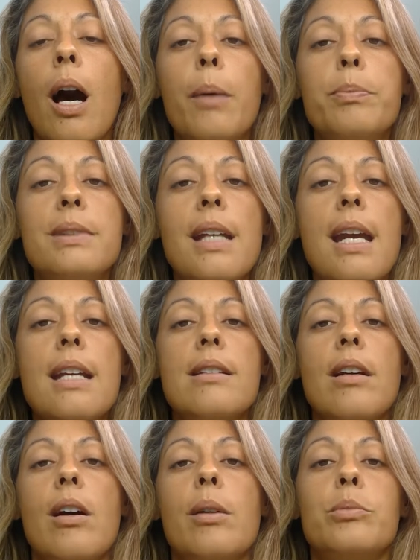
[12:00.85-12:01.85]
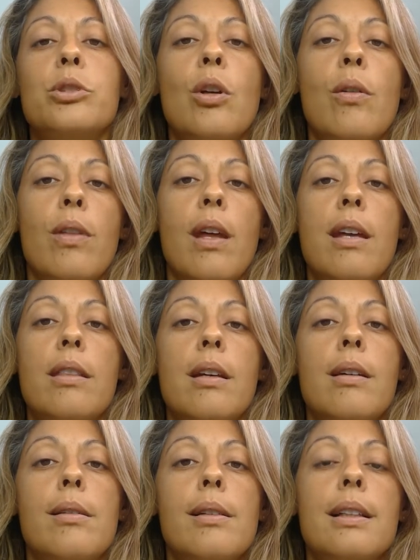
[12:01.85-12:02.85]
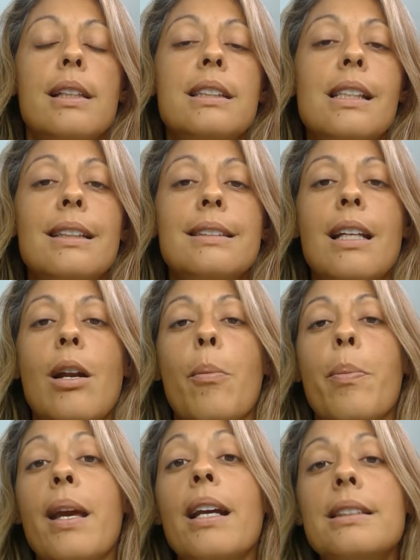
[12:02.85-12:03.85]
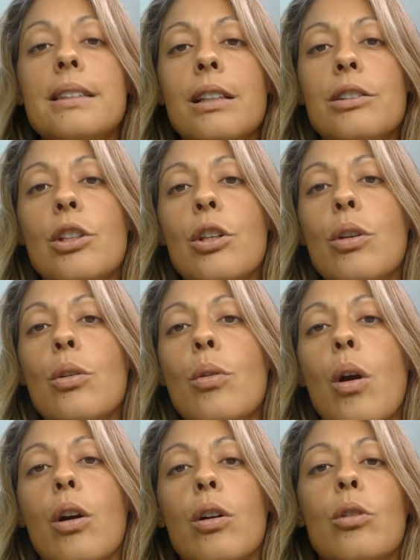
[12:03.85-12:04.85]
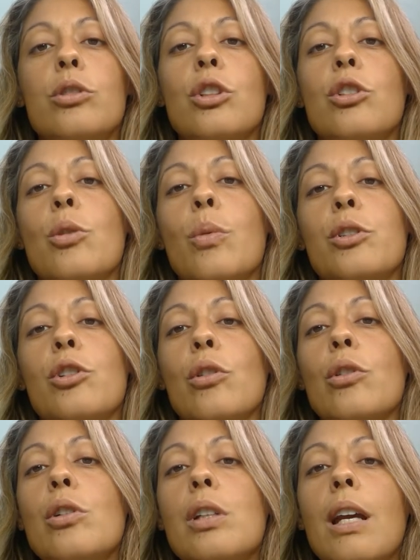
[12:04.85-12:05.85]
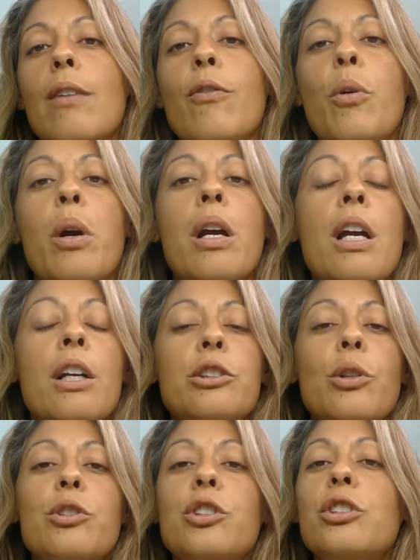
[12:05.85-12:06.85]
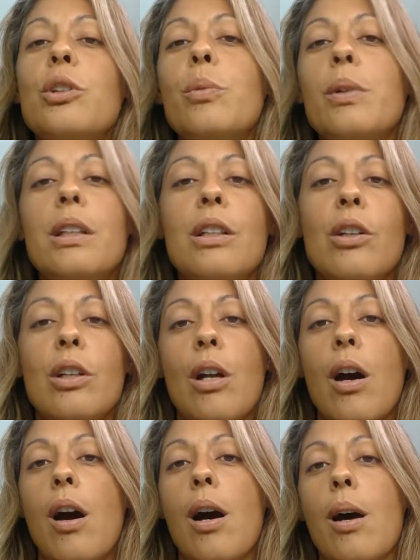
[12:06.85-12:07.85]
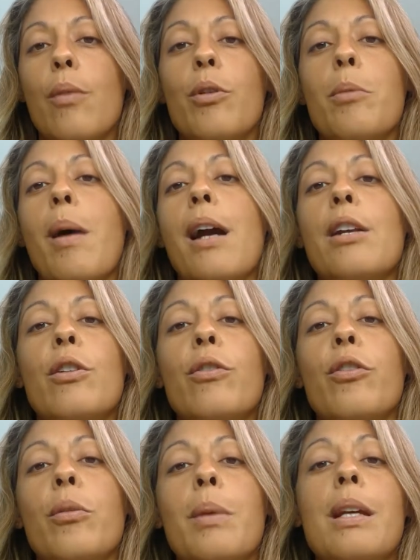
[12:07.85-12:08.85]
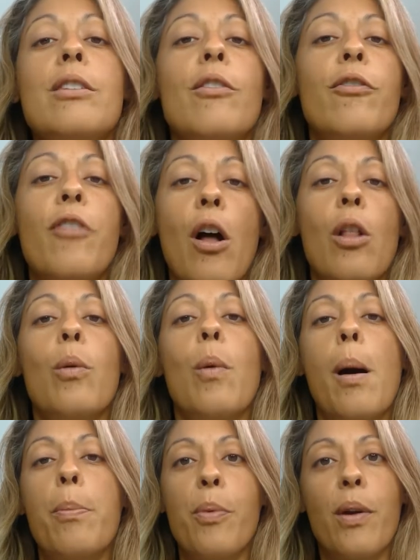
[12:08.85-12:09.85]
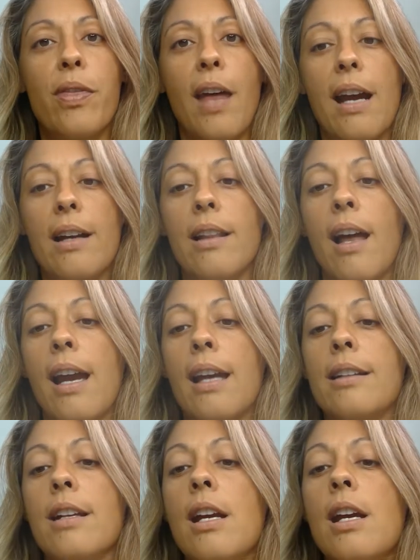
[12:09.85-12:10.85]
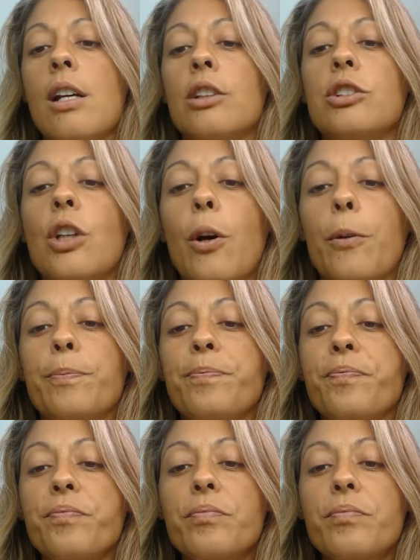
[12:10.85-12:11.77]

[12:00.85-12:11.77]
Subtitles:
update so that the listings that are being sent to you are closer to what you're looking for? So it's just a really good reminder for me to follow up with that client. So